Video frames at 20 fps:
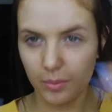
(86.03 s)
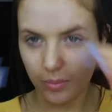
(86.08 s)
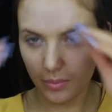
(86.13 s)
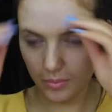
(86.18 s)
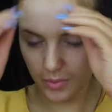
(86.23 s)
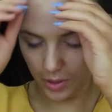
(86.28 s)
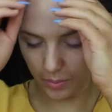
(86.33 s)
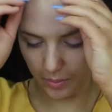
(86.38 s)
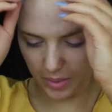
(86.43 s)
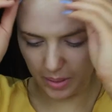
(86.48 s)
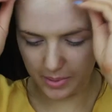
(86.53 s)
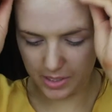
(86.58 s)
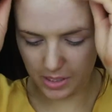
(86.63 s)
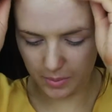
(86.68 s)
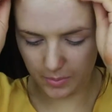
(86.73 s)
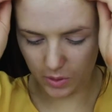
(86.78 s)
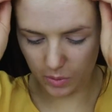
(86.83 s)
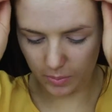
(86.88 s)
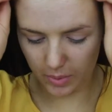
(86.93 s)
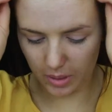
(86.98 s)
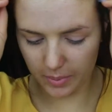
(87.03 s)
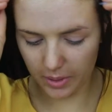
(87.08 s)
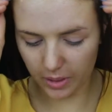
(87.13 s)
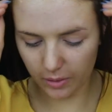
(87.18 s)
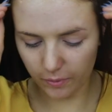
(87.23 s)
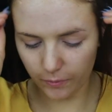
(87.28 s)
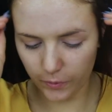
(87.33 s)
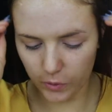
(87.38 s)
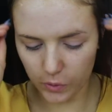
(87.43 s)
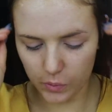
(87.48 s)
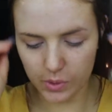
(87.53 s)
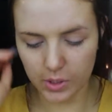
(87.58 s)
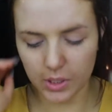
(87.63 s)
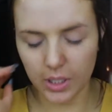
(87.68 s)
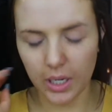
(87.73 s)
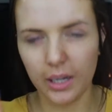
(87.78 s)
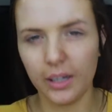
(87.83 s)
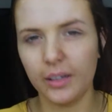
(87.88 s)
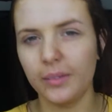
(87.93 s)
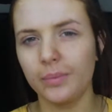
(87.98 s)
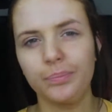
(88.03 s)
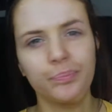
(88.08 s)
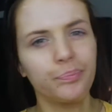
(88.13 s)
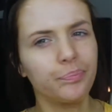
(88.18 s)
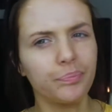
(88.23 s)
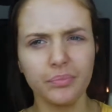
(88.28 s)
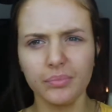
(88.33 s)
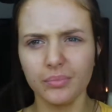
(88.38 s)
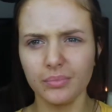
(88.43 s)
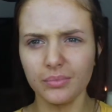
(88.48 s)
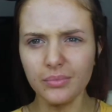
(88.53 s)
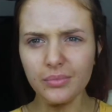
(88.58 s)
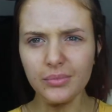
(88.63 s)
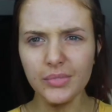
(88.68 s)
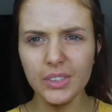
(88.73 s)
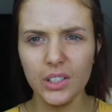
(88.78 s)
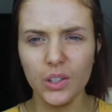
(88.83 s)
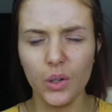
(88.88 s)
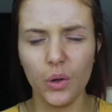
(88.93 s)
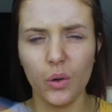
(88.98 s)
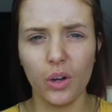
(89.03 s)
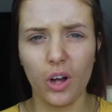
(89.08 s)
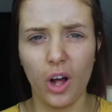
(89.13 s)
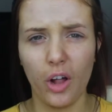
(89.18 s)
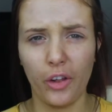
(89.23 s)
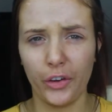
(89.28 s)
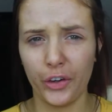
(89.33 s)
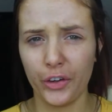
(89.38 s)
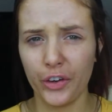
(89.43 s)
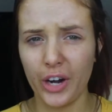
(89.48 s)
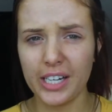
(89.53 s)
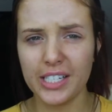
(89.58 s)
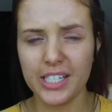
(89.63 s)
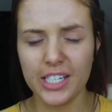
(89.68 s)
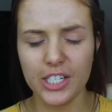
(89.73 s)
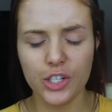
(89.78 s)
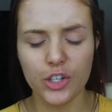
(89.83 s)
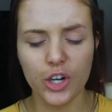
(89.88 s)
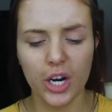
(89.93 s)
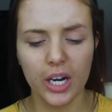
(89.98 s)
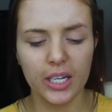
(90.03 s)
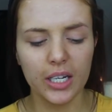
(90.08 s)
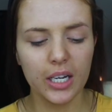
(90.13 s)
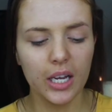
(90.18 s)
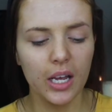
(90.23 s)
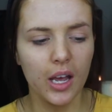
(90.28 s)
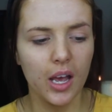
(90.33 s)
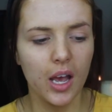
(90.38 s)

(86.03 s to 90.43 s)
you know, maybe some of you might be confused on the whole color correcting trend.